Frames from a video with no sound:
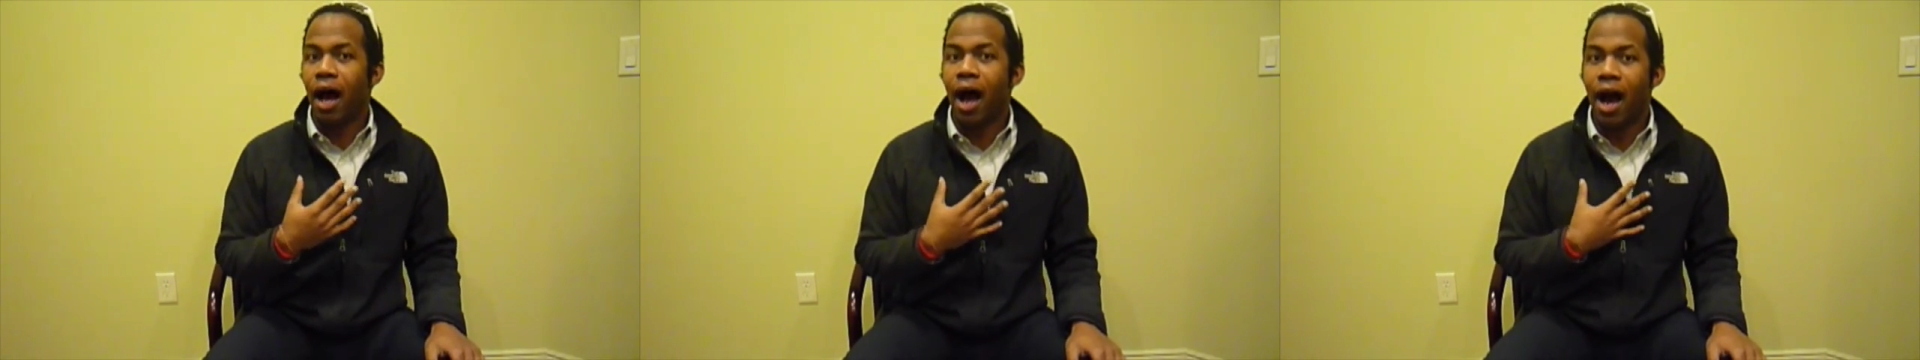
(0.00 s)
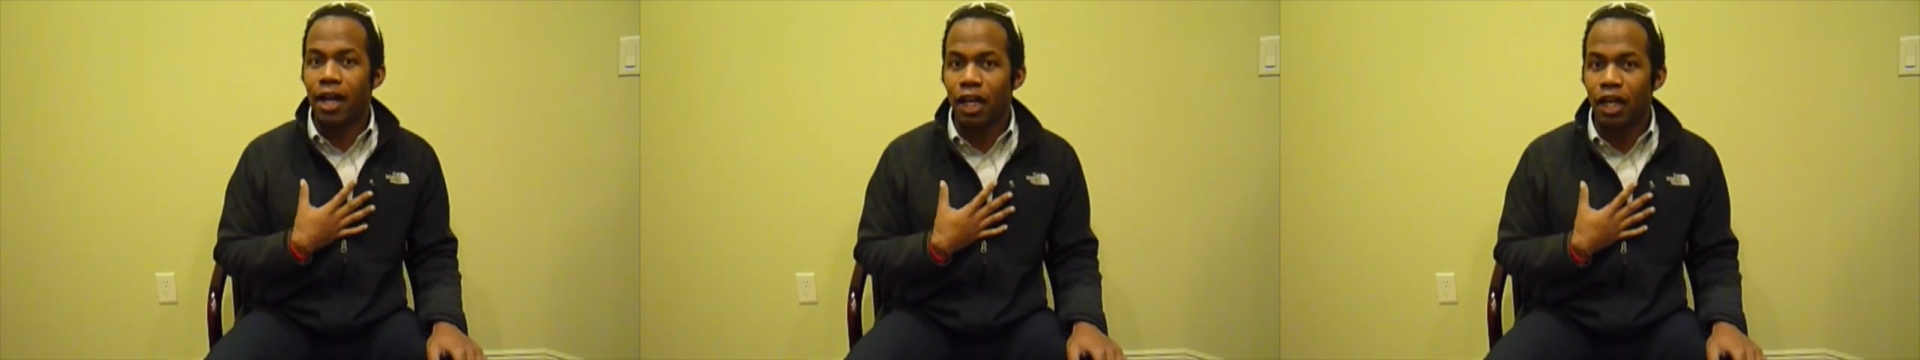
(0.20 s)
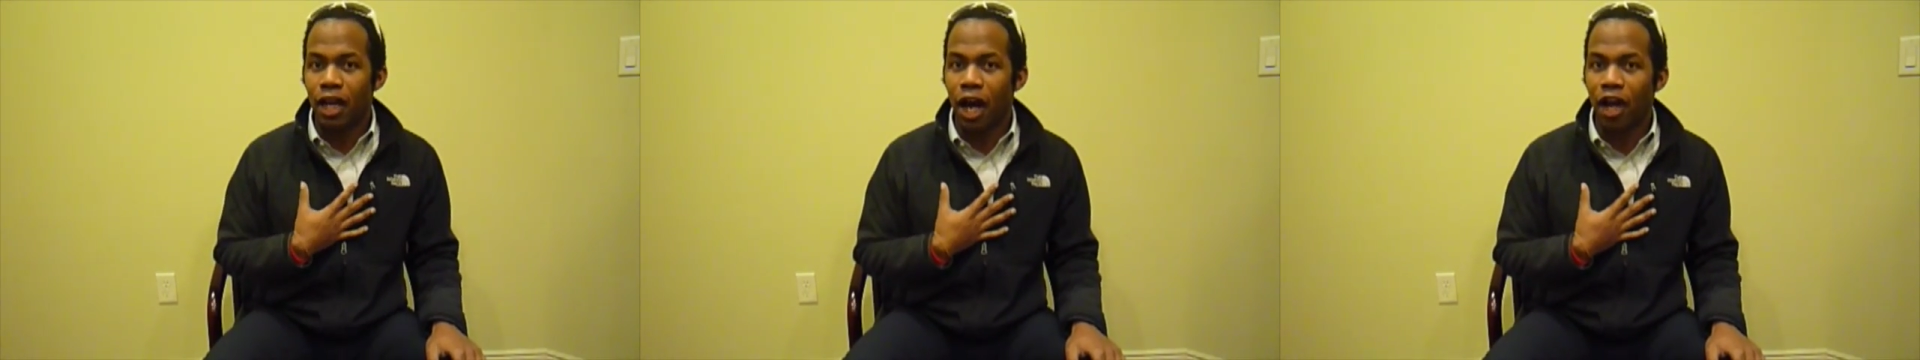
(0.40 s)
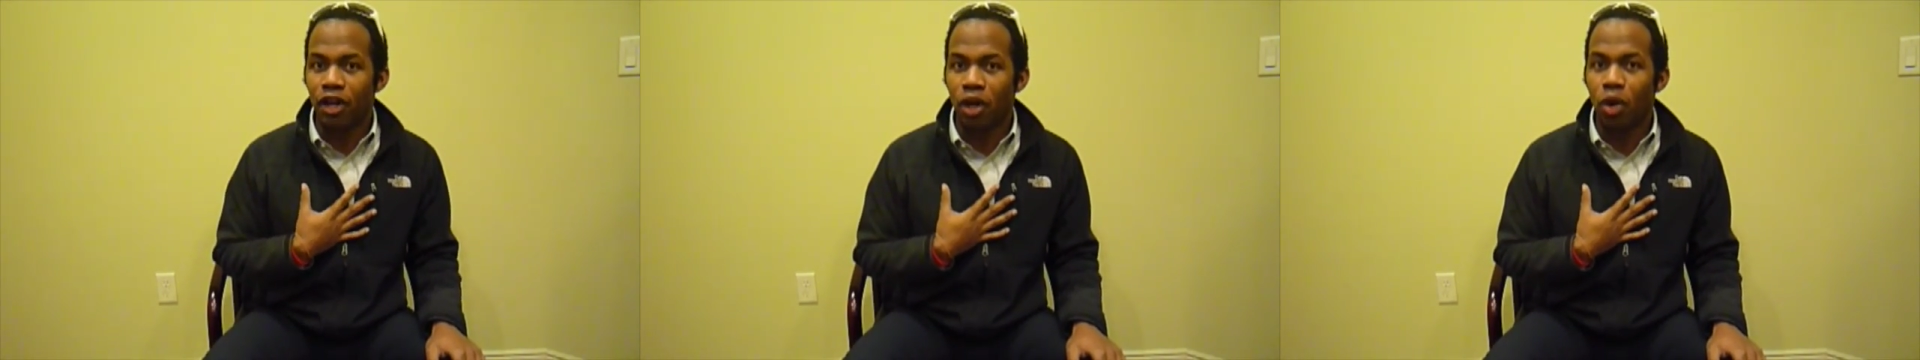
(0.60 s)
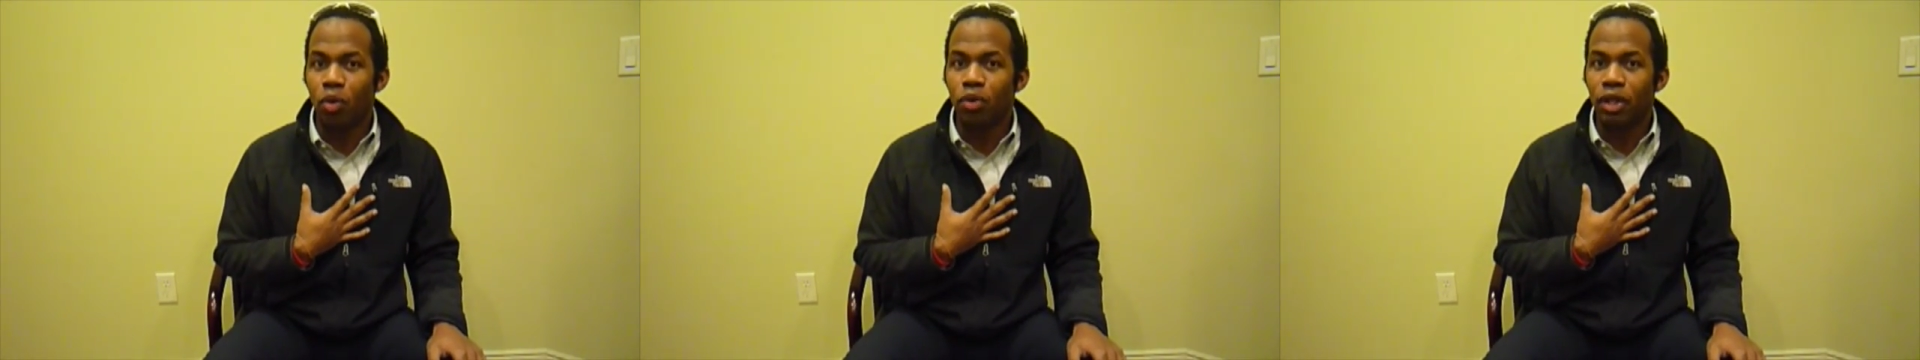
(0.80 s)
I did
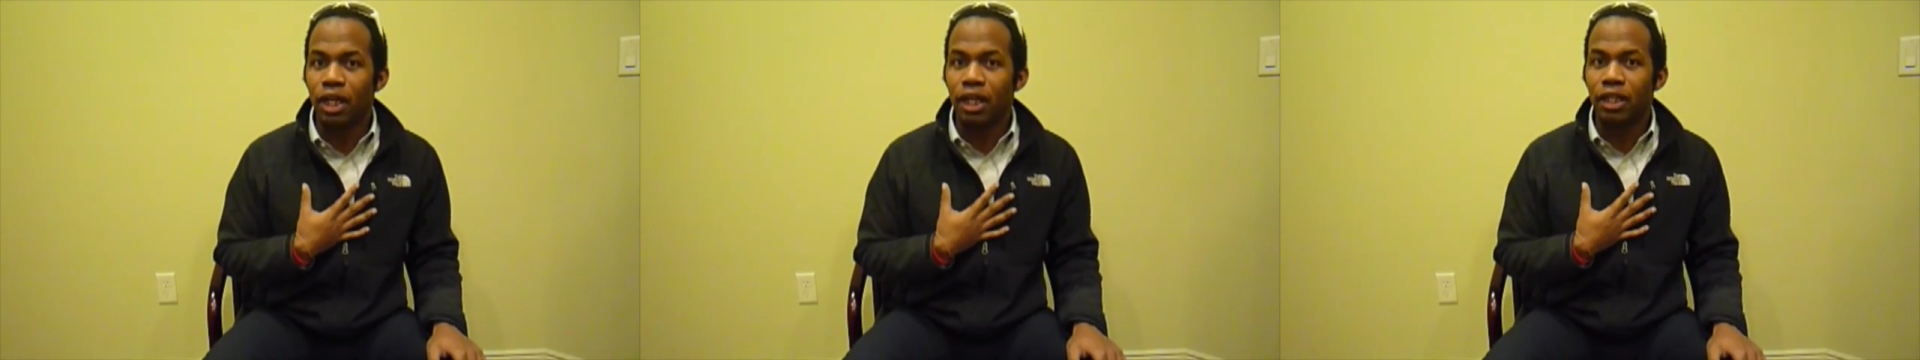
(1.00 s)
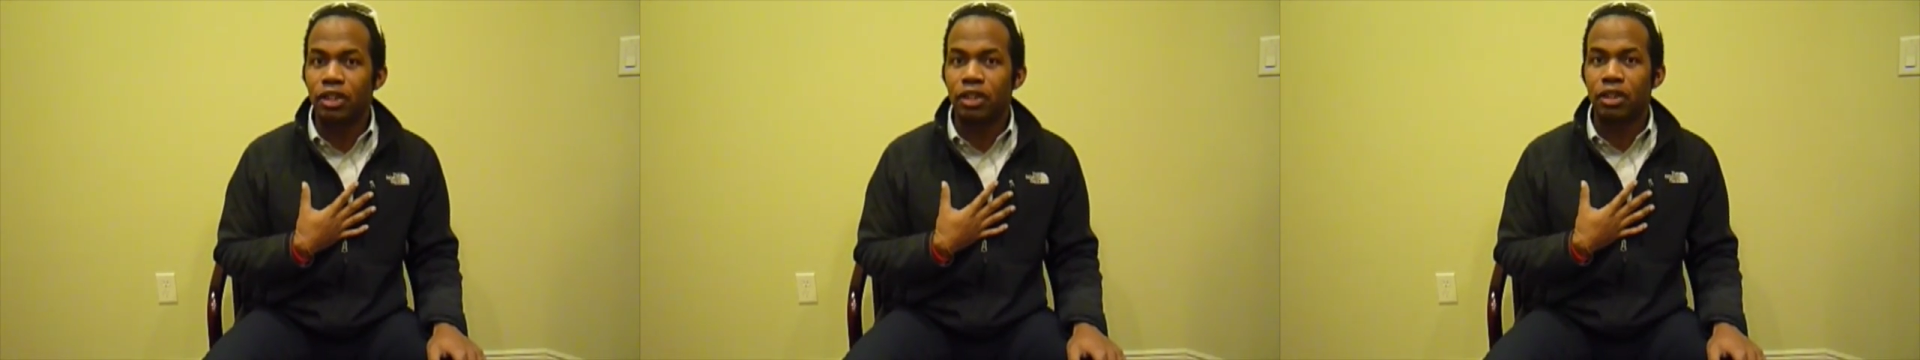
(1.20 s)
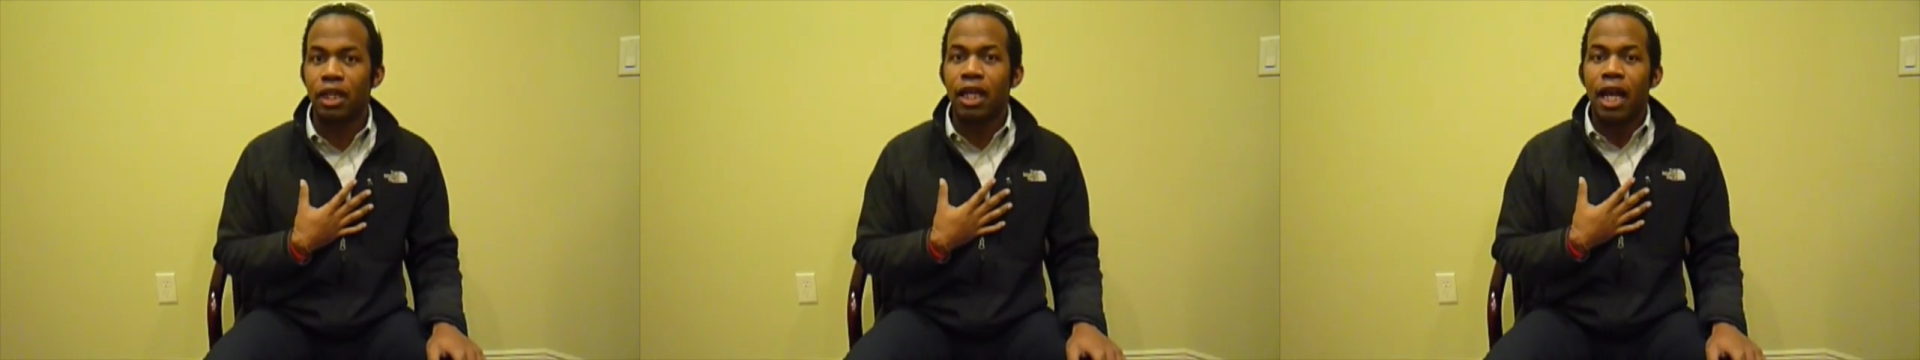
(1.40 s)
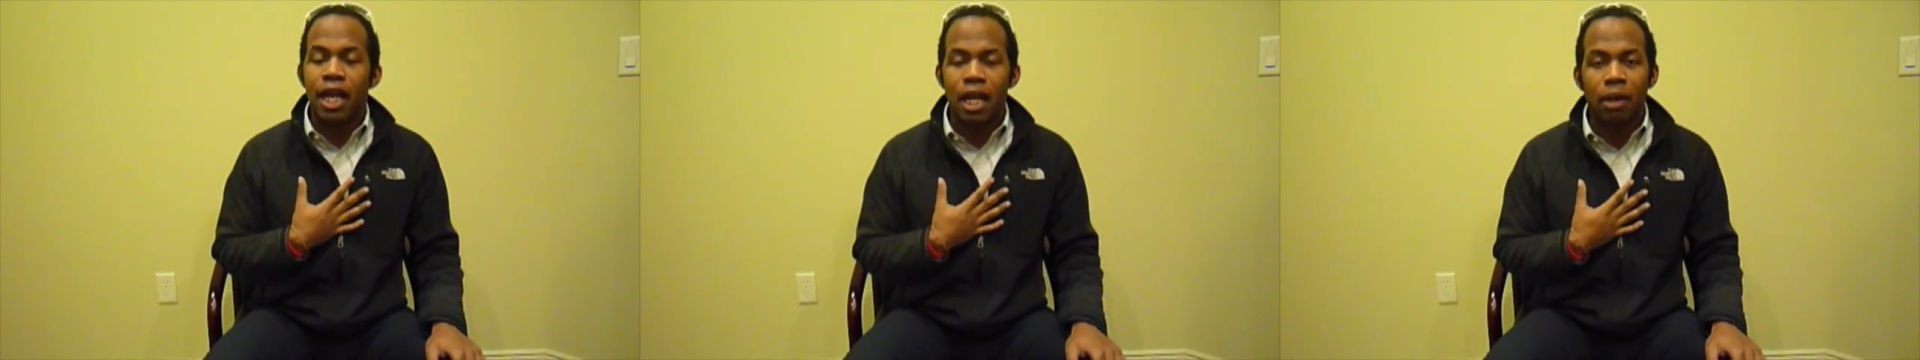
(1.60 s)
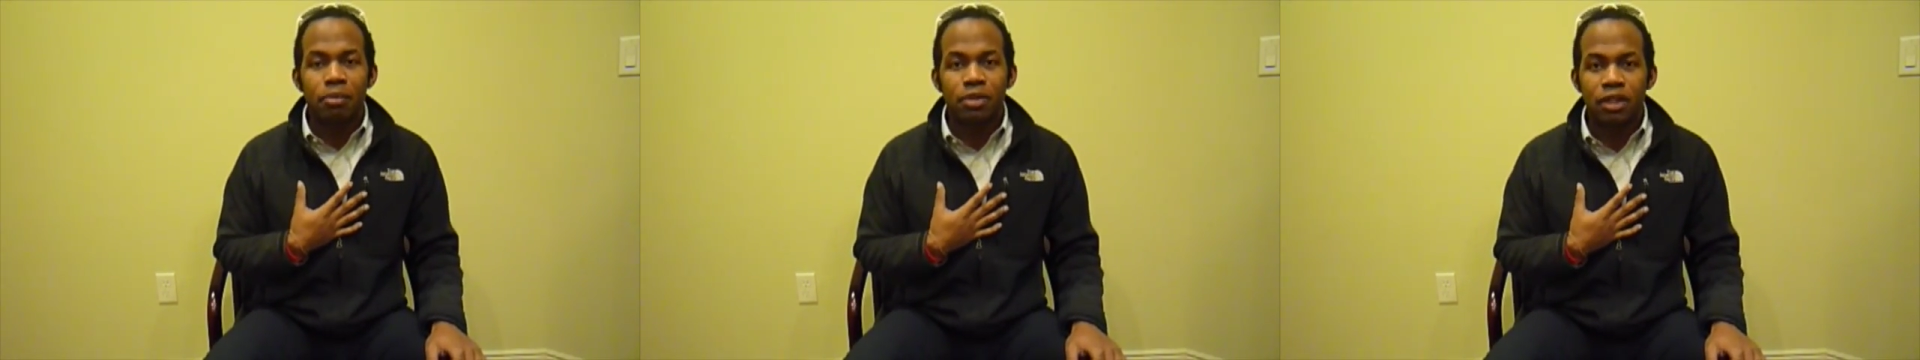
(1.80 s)
not know this,
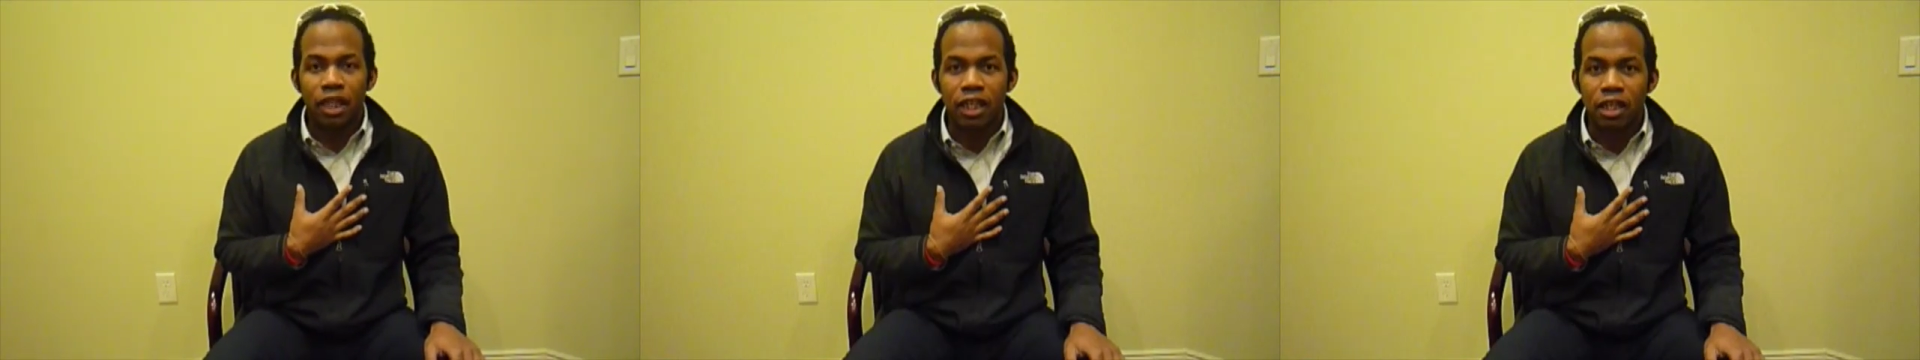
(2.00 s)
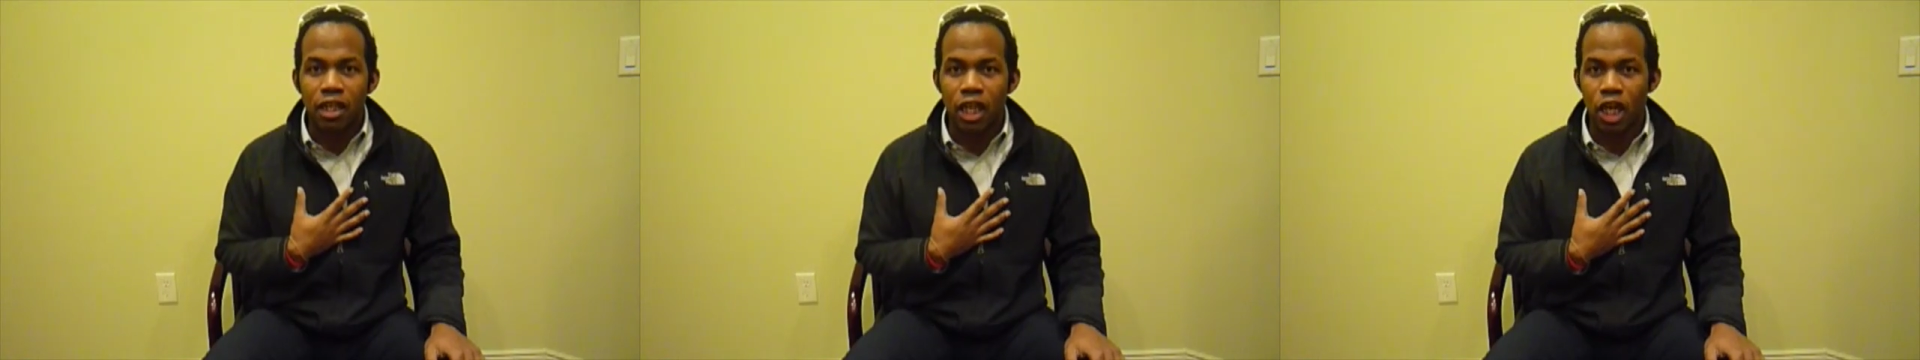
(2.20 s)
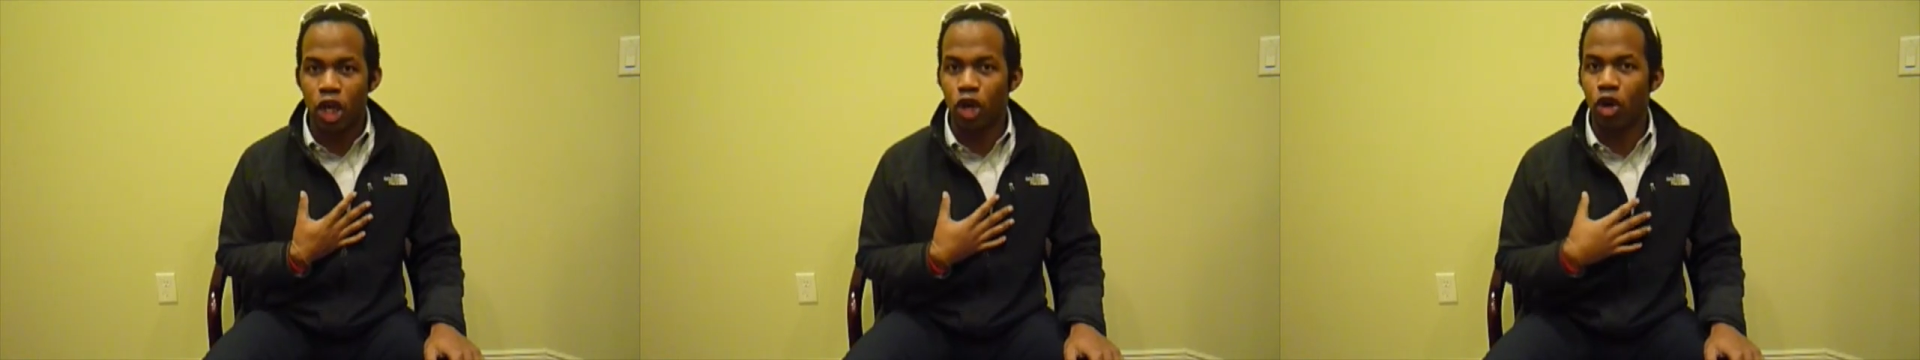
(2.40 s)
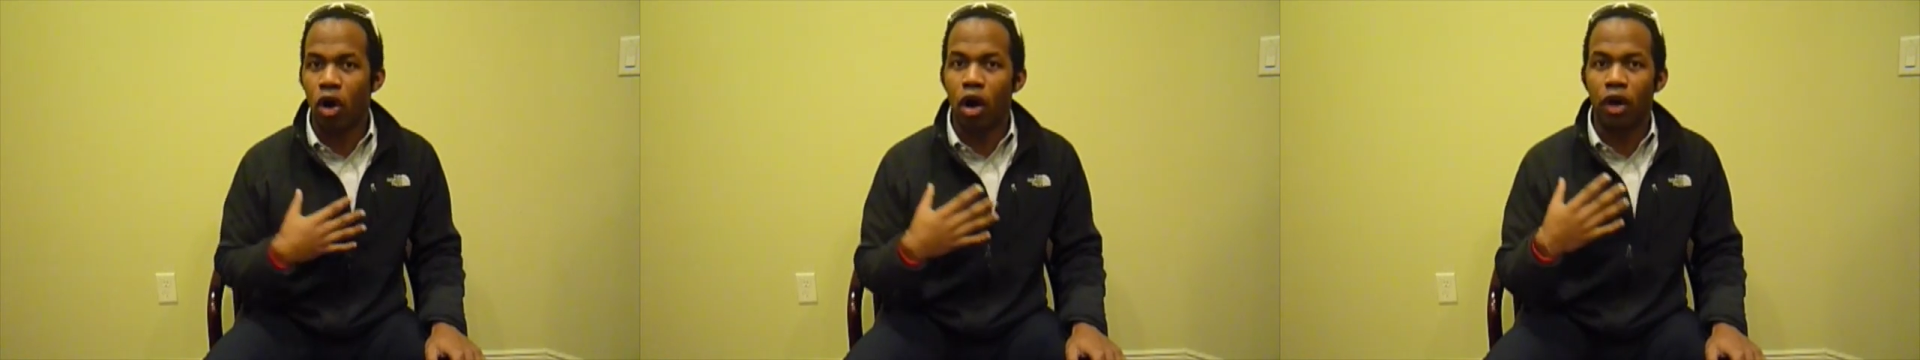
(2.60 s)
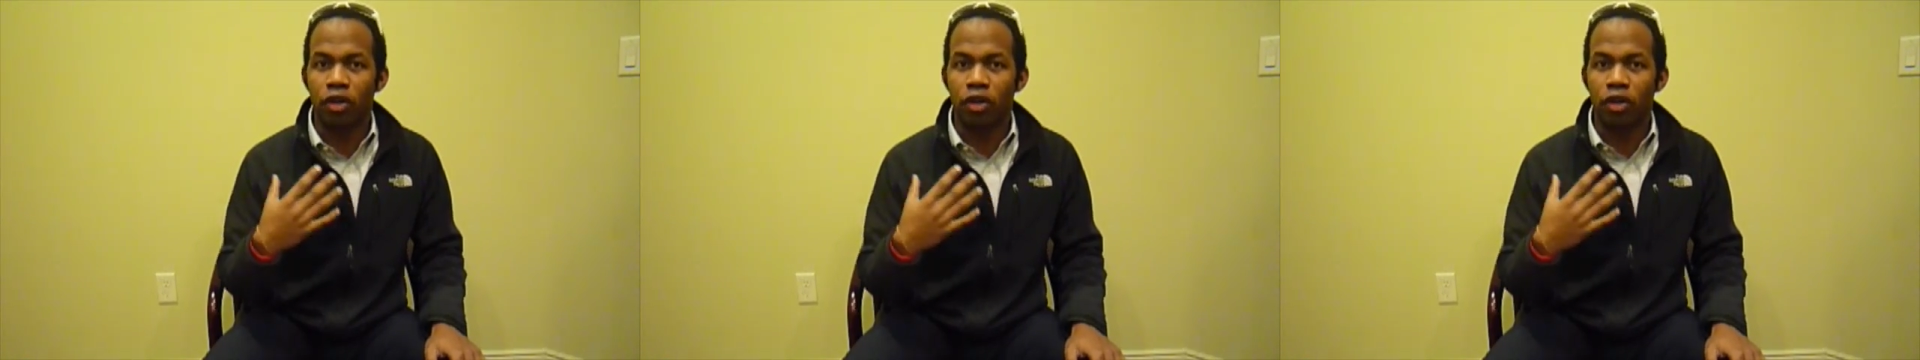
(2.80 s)
and I'm sitting there